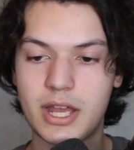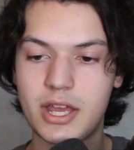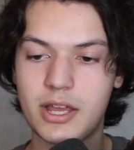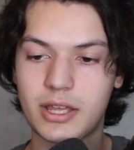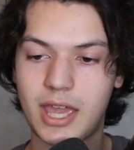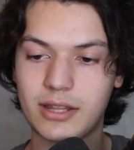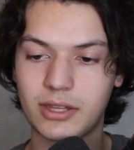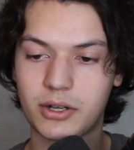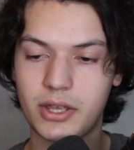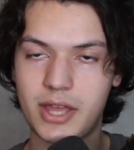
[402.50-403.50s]
can
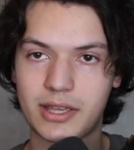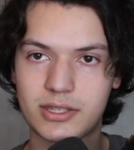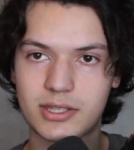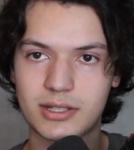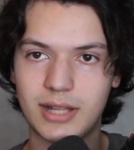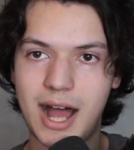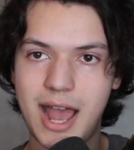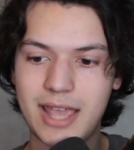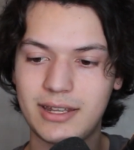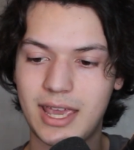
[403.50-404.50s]
literally like
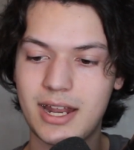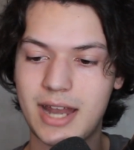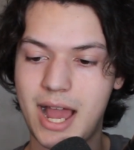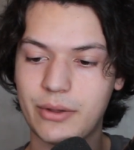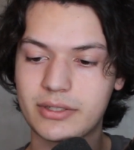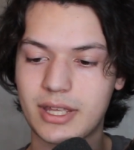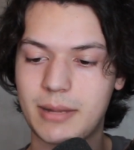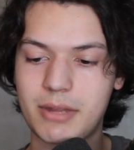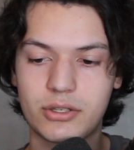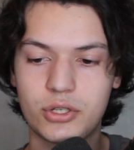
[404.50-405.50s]
slide in and out, and I'm
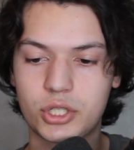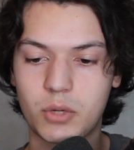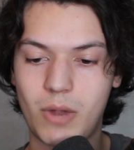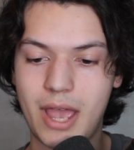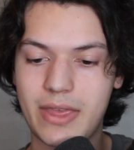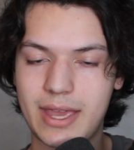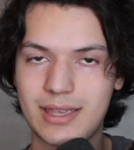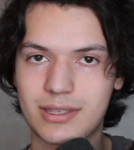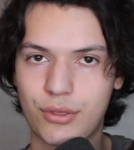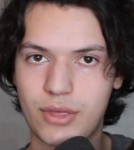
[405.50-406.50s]
not too sure why that is
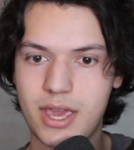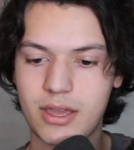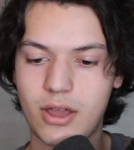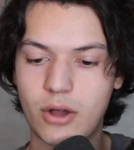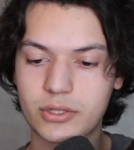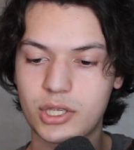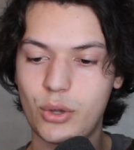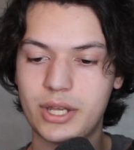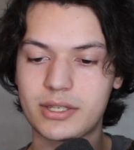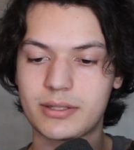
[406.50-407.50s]
a thing. Also, it
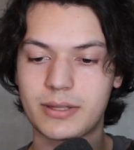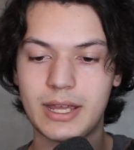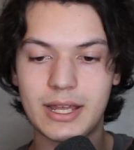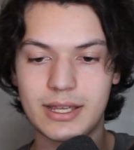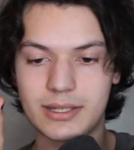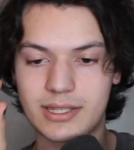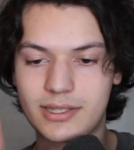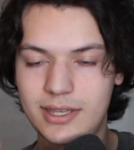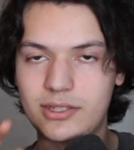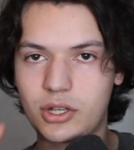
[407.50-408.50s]
doesn't
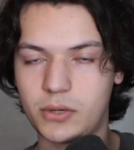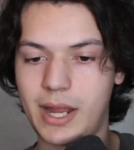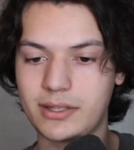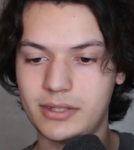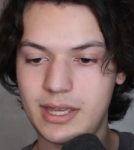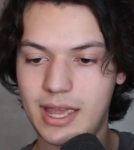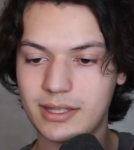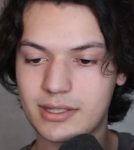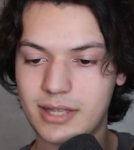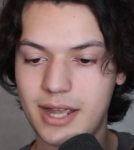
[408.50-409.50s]
seat correctly
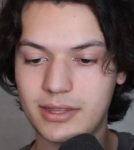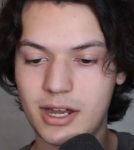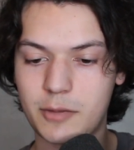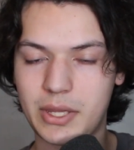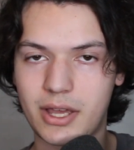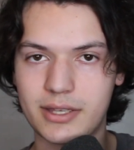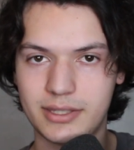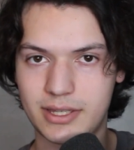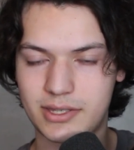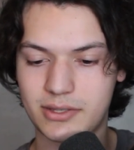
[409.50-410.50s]
inside there because it
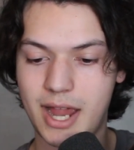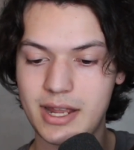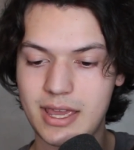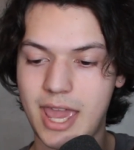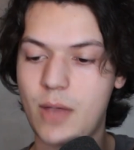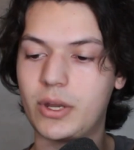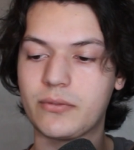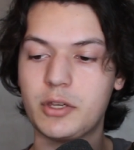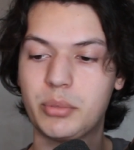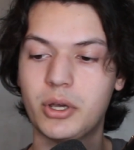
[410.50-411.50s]
is sliding, and whenever
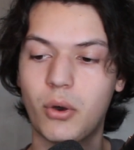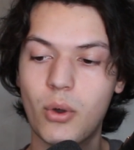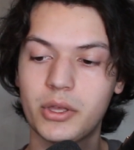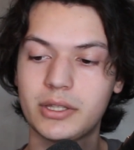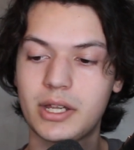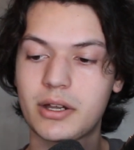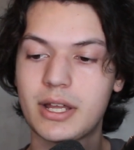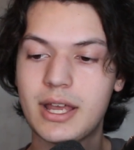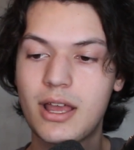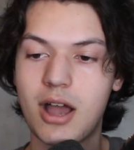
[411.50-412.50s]
you put oil in there,
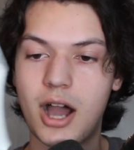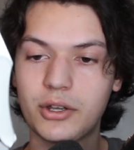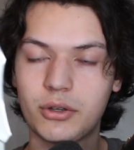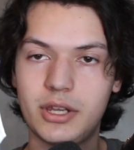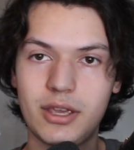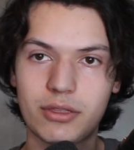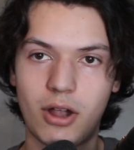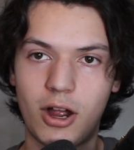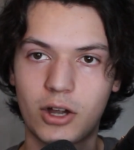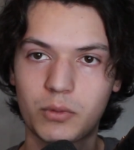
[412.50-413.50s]
underneath the
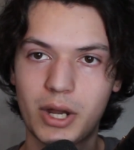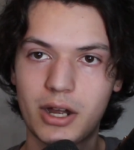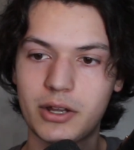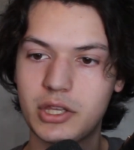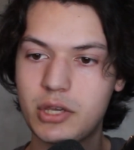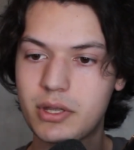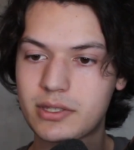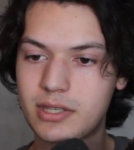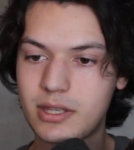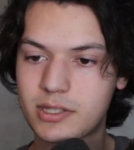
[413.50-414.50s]
hardware, you can
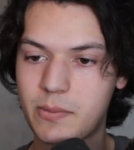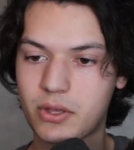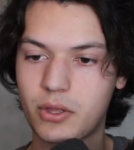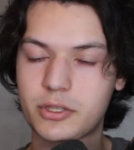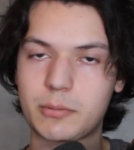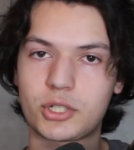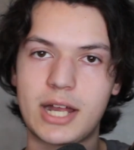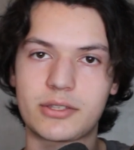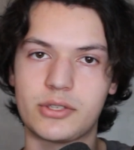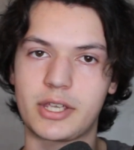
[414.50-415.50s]
see in some of the close-up
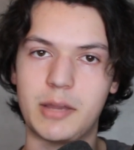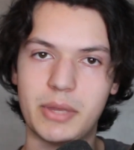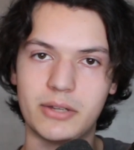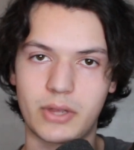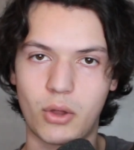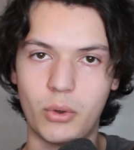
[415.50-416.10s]
shots there's like a bit of like oil